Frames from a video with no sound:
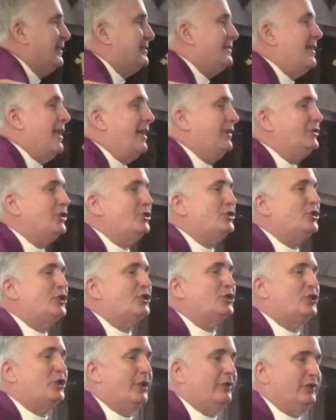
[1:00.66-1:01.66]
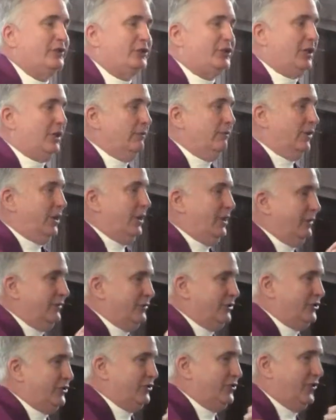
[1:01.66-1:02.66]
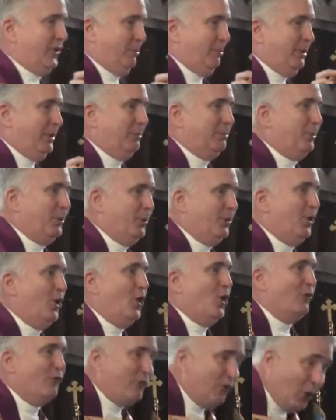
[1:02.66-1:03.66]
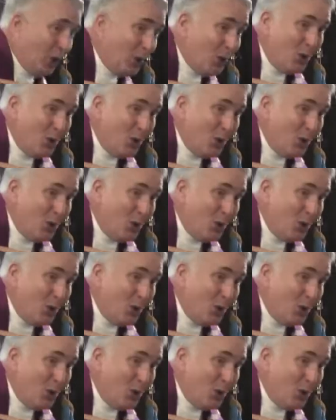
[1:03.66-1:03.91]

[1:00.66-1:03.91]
it's not just a service that involves the people for